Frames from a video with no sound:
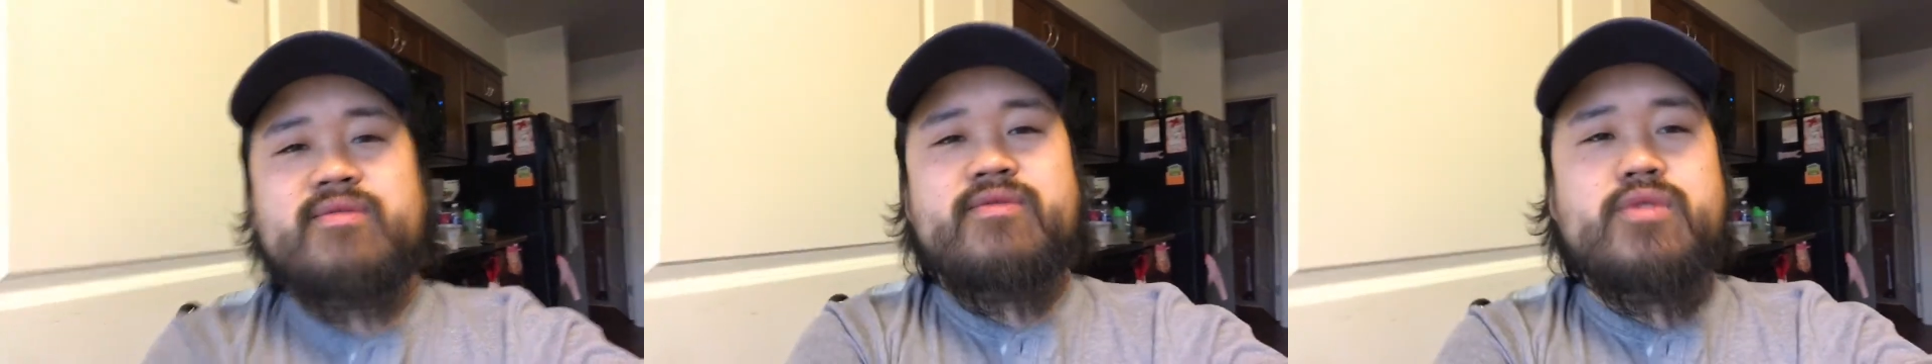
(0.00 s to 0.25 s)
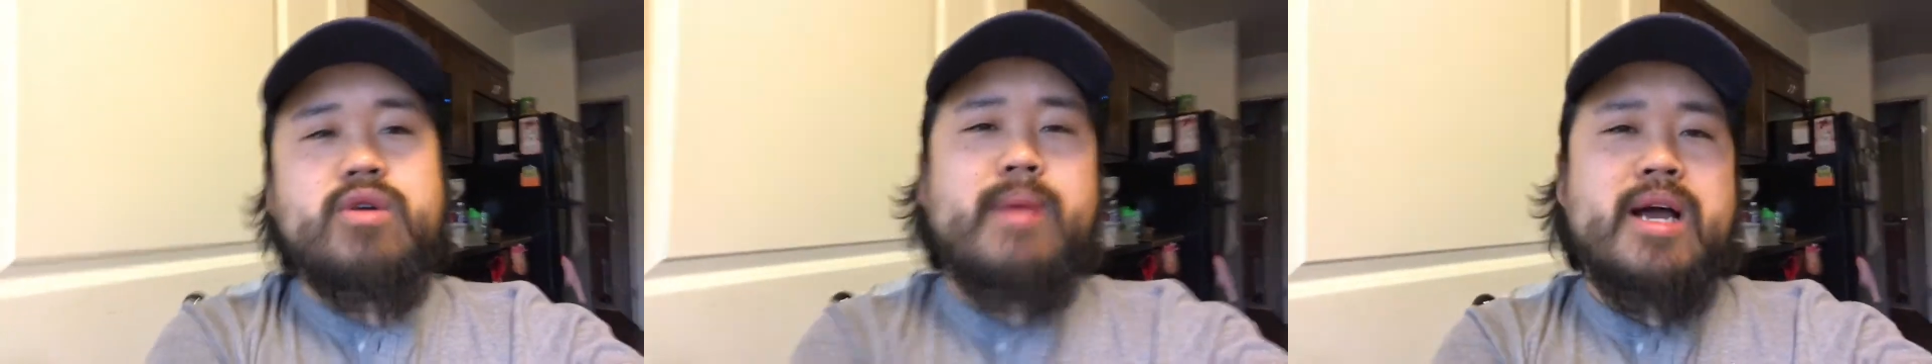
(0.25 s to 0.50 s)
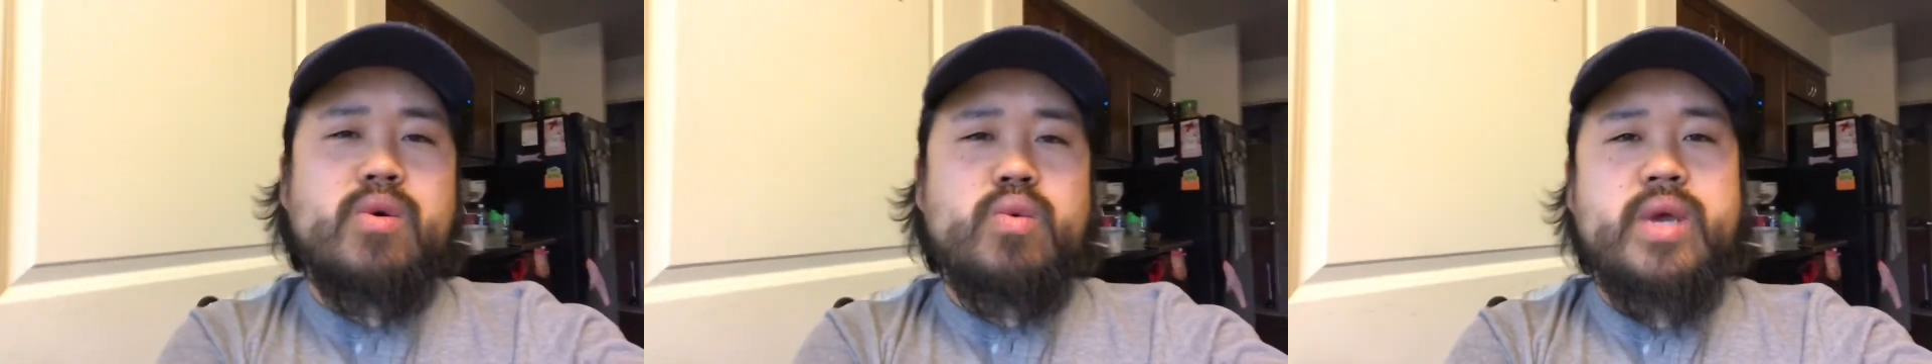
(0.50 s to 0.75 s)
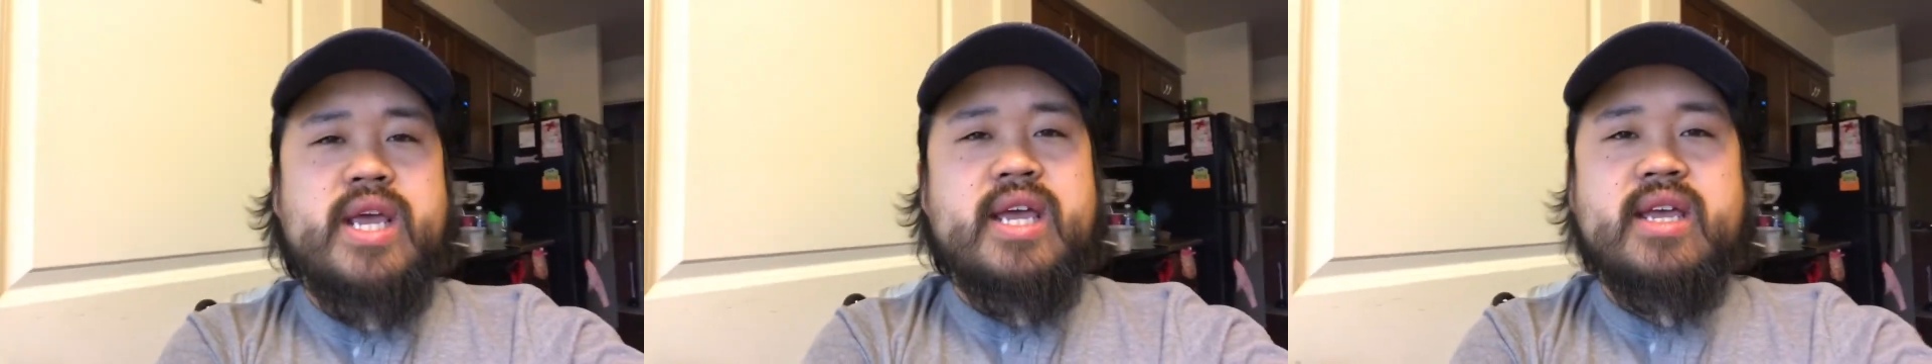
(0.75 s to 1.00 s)
for about a
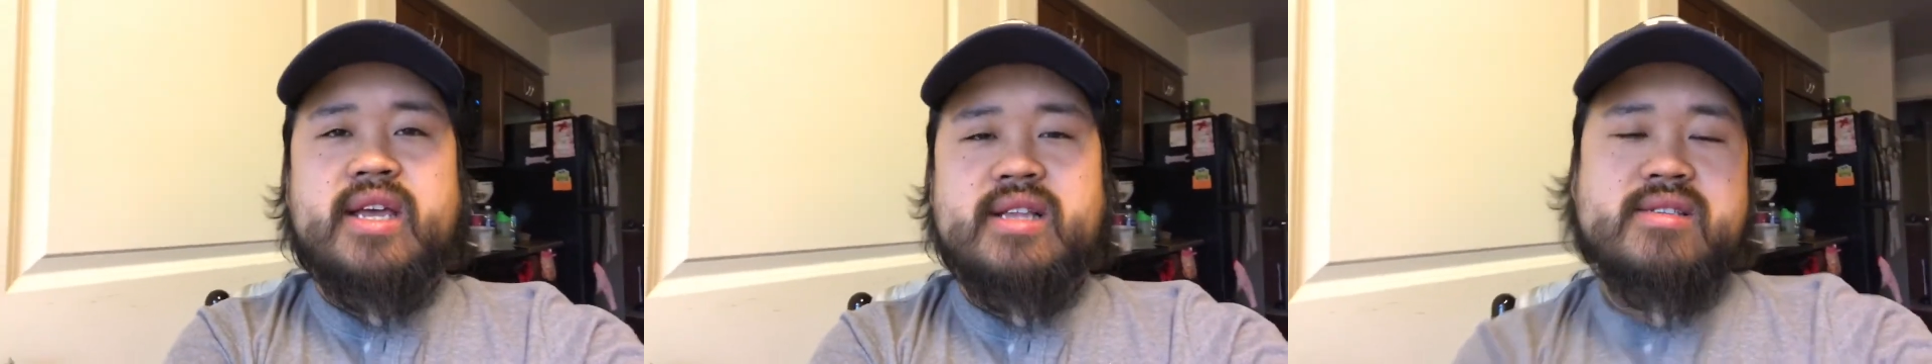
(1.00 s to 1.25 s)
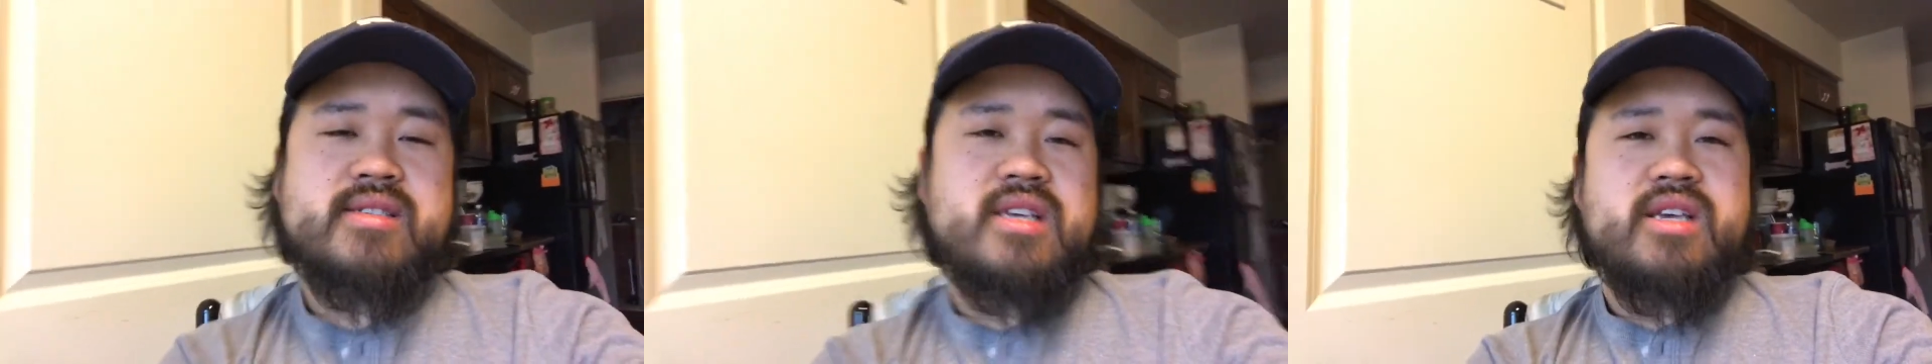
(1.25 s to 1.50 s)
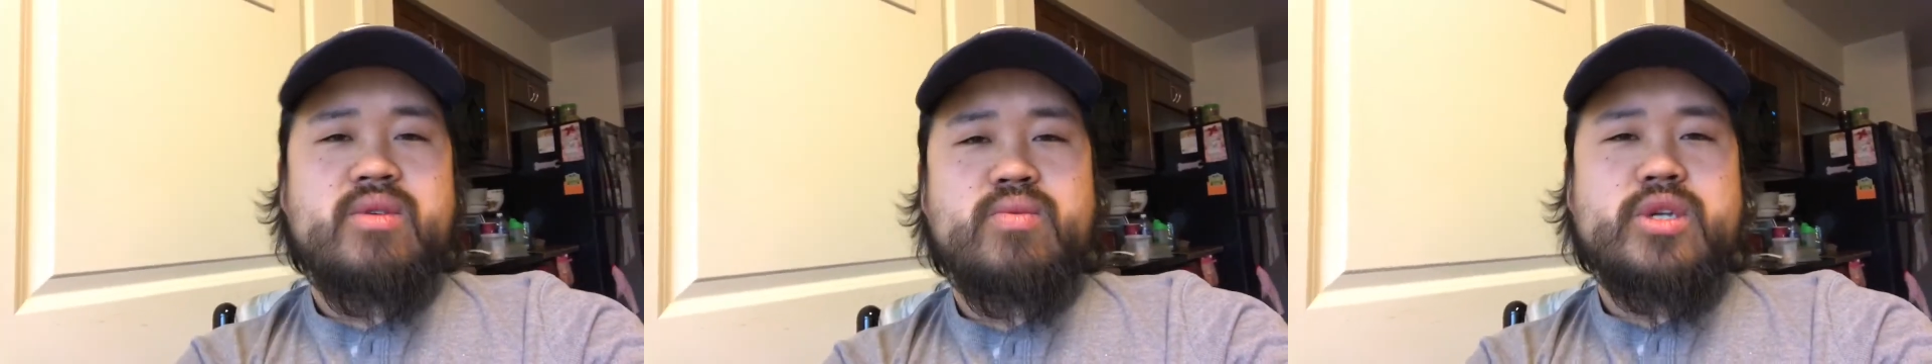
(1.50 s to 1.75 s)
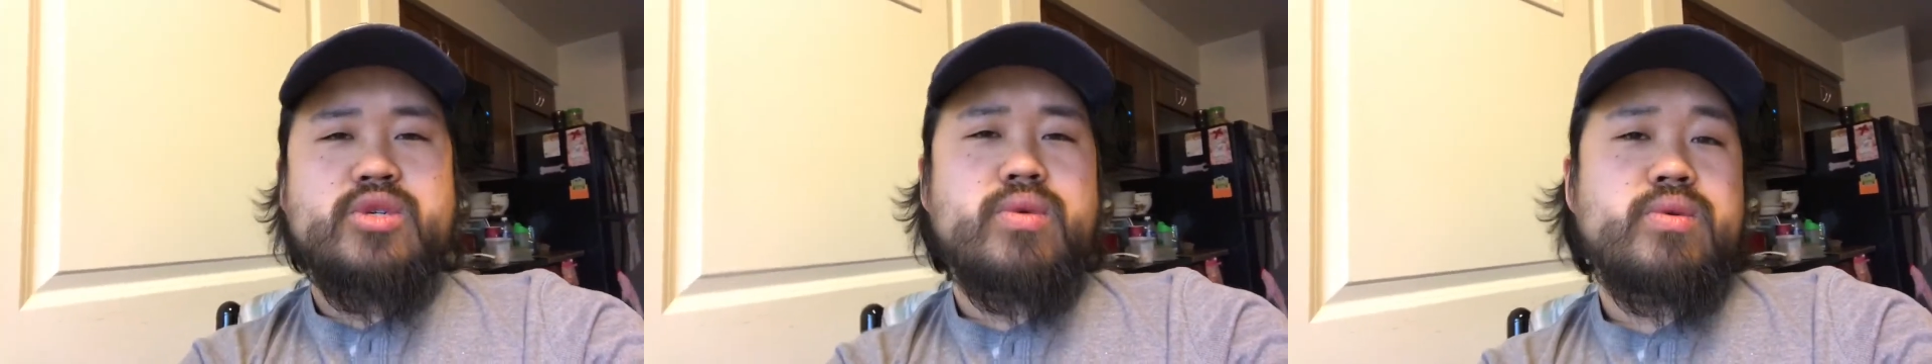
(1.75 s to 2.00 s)
week and see which